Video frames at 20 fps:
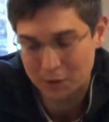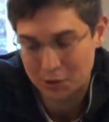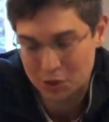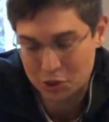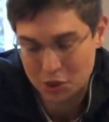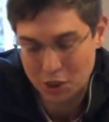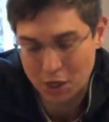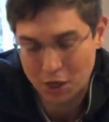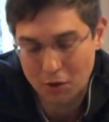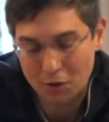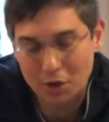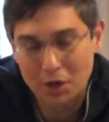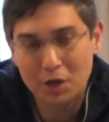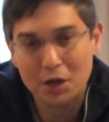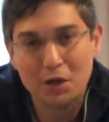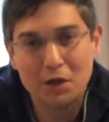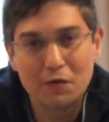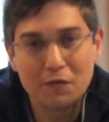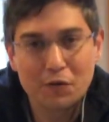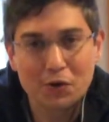So
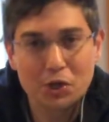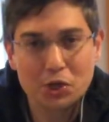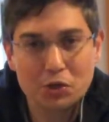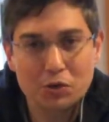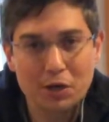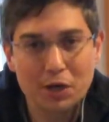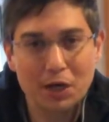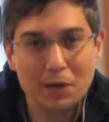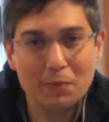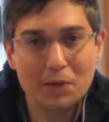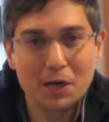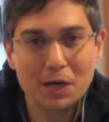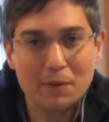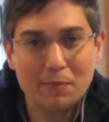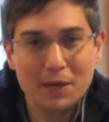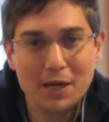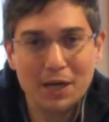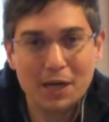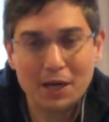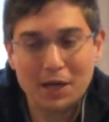first drink I'm gonna
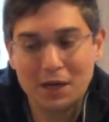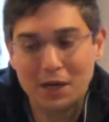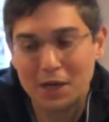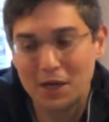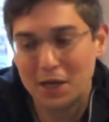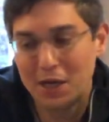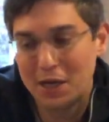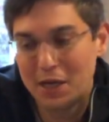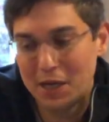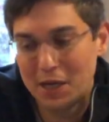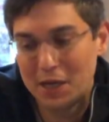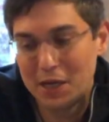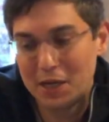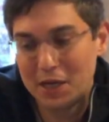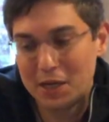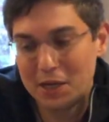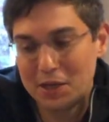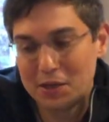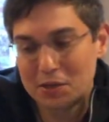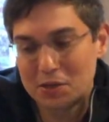make
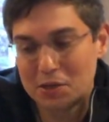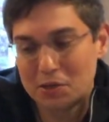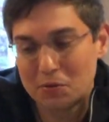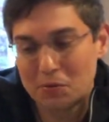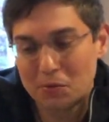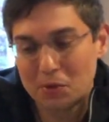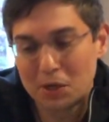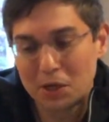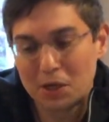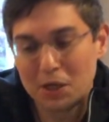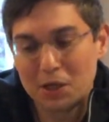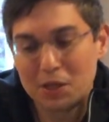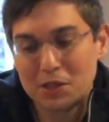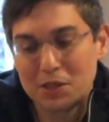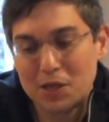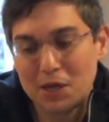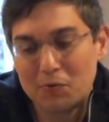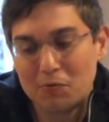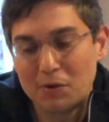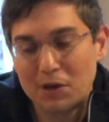is
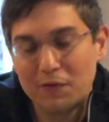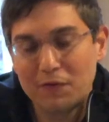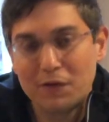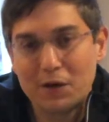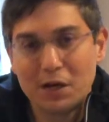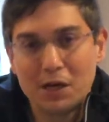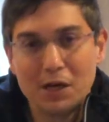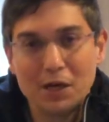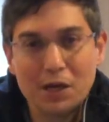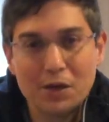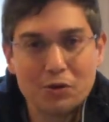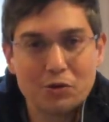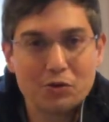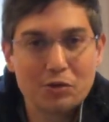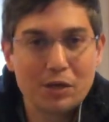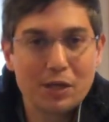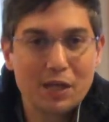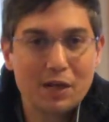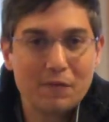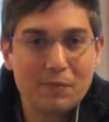a riff on another
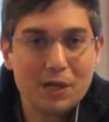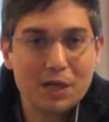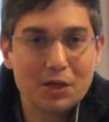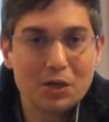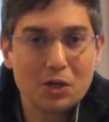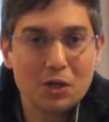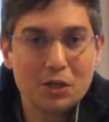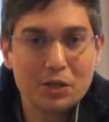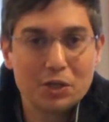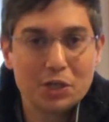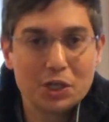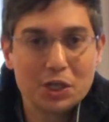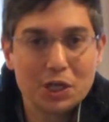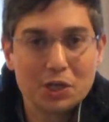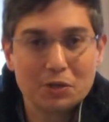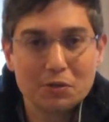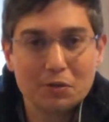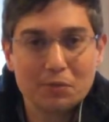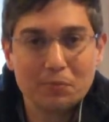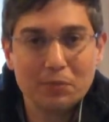drink that I made called the
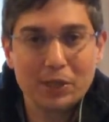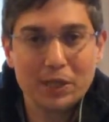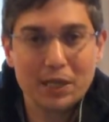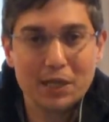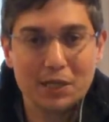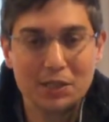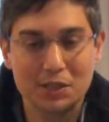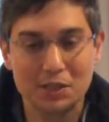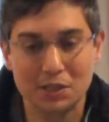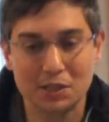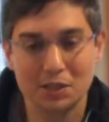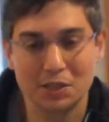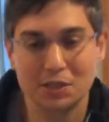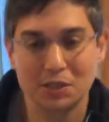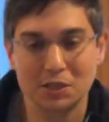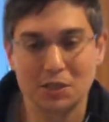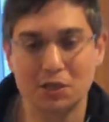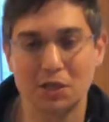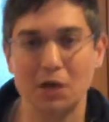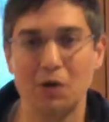Shelter in Place.
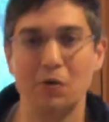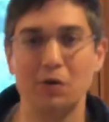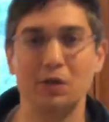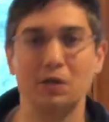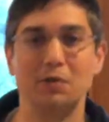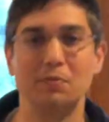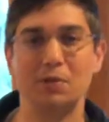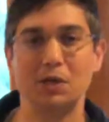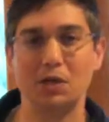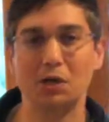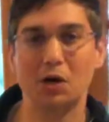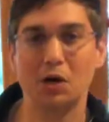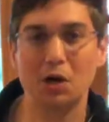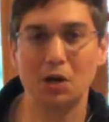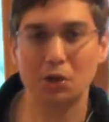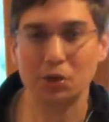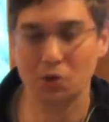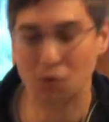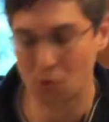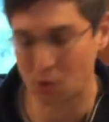This is going to be
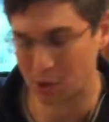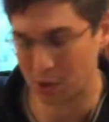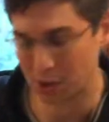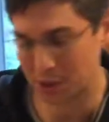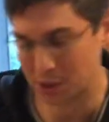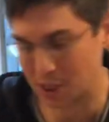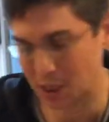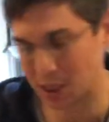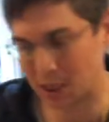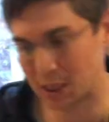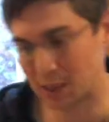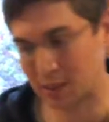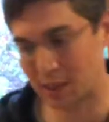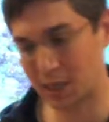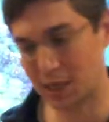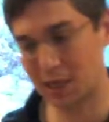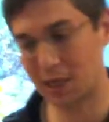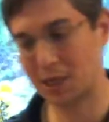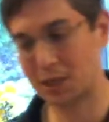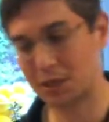called the Quarantini,
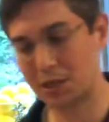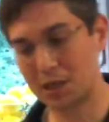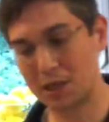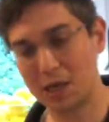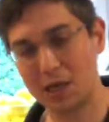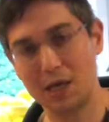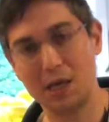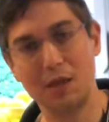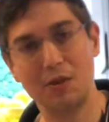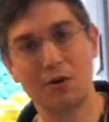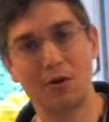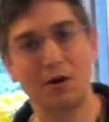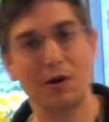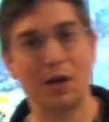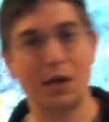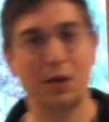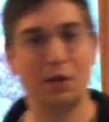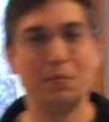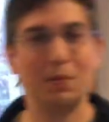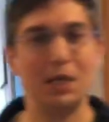and
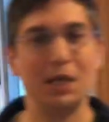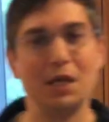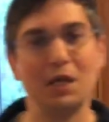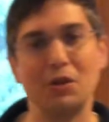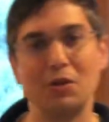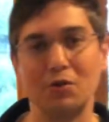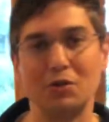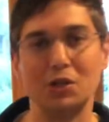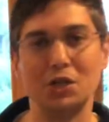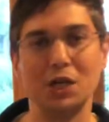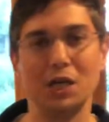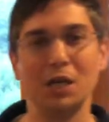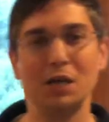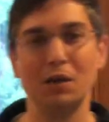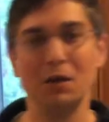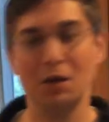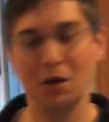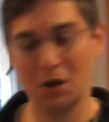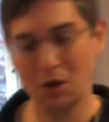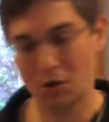it could be either
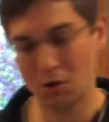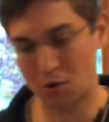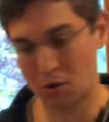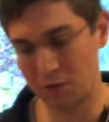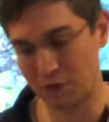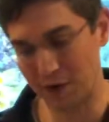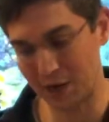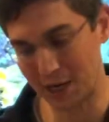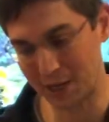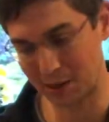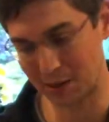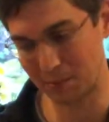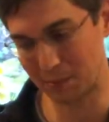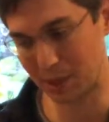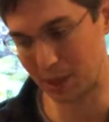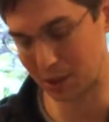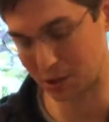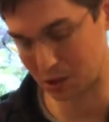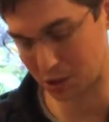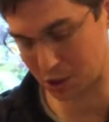gin or vodka
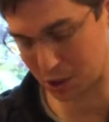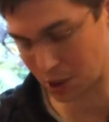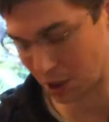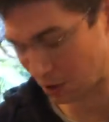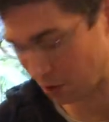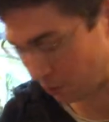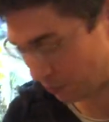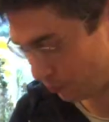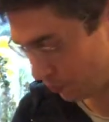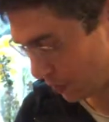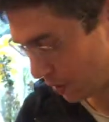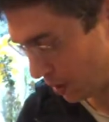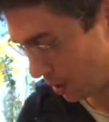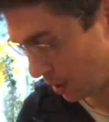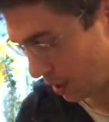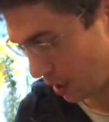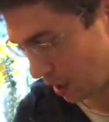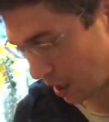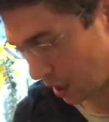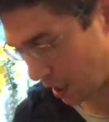based. So
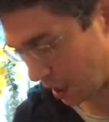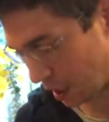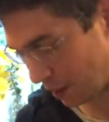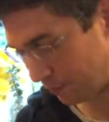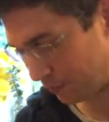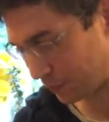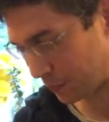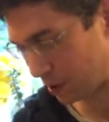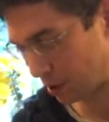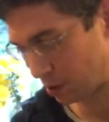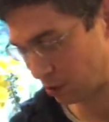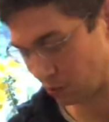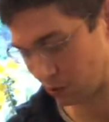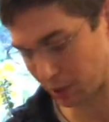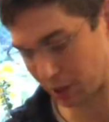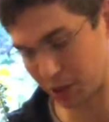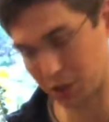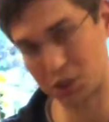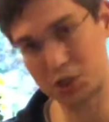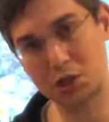we're
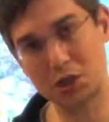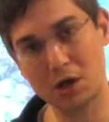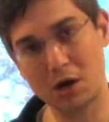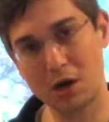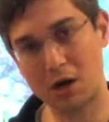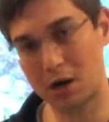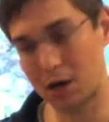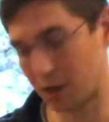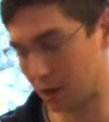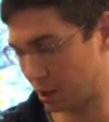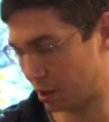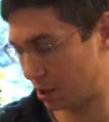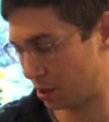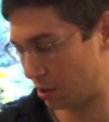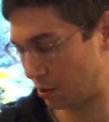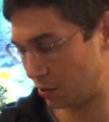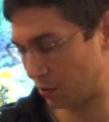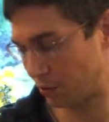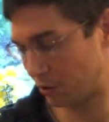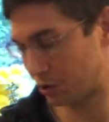gonna start
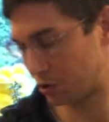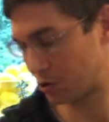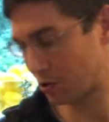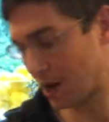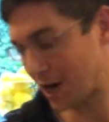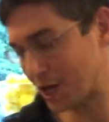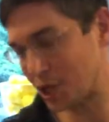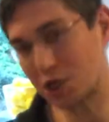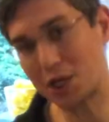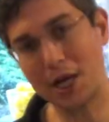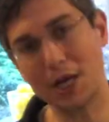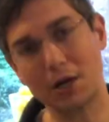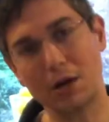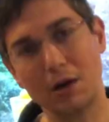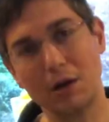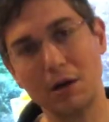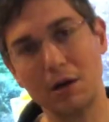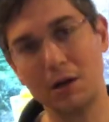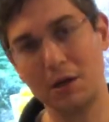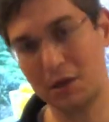with the dry
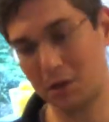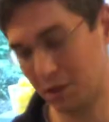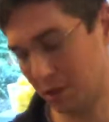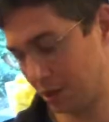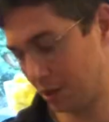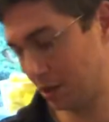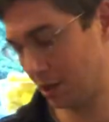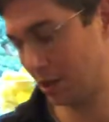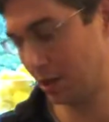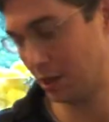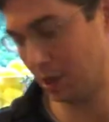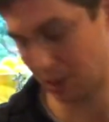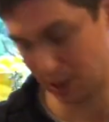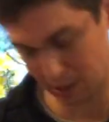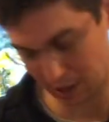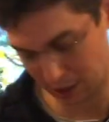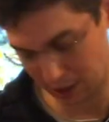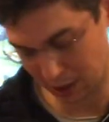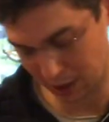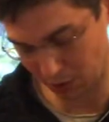shaker
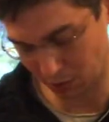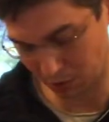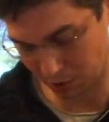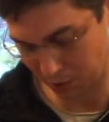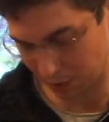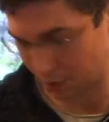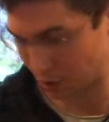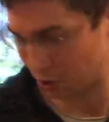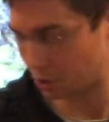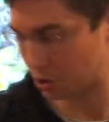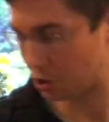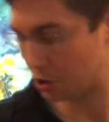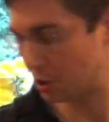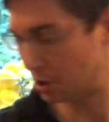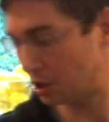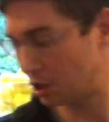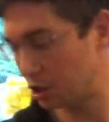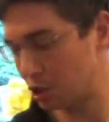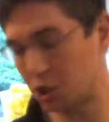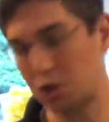and
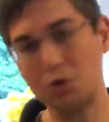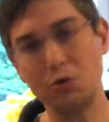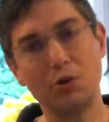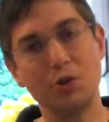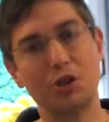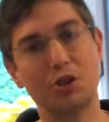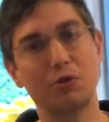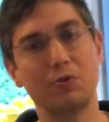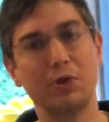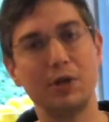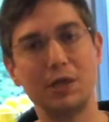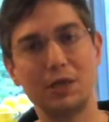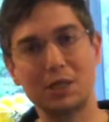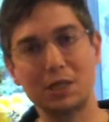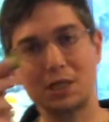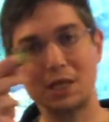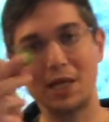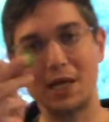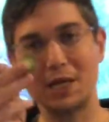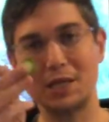2 to 3
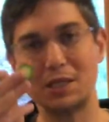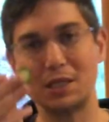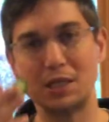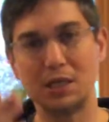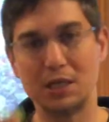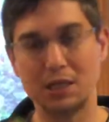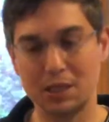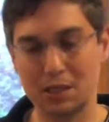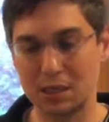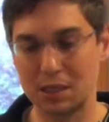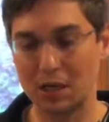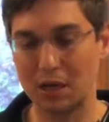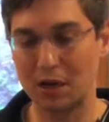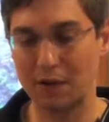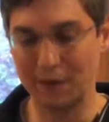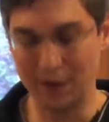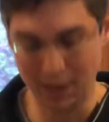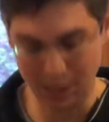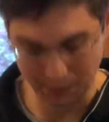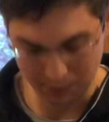slices
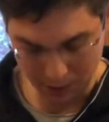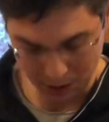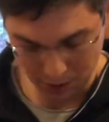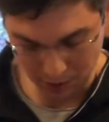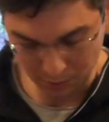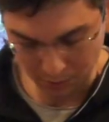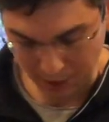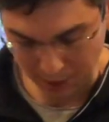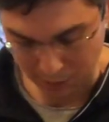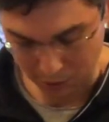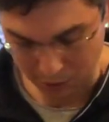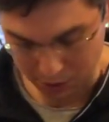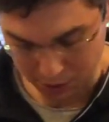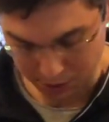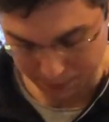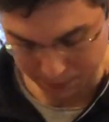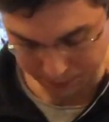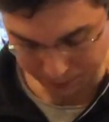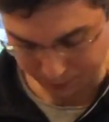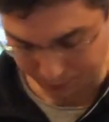of jalapeno peppers.